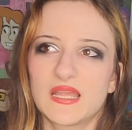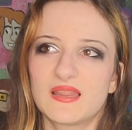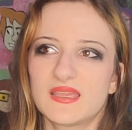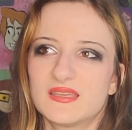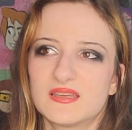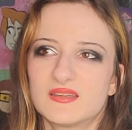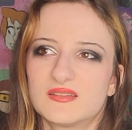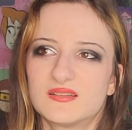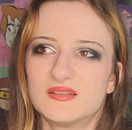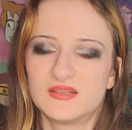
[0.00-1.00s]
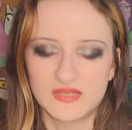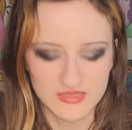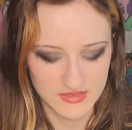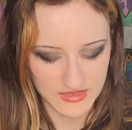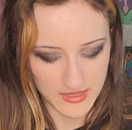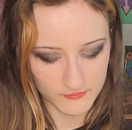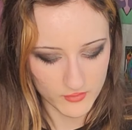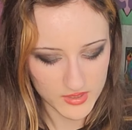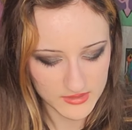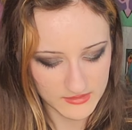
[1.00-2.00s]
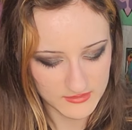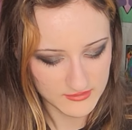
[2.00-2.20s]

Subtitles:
I like, I want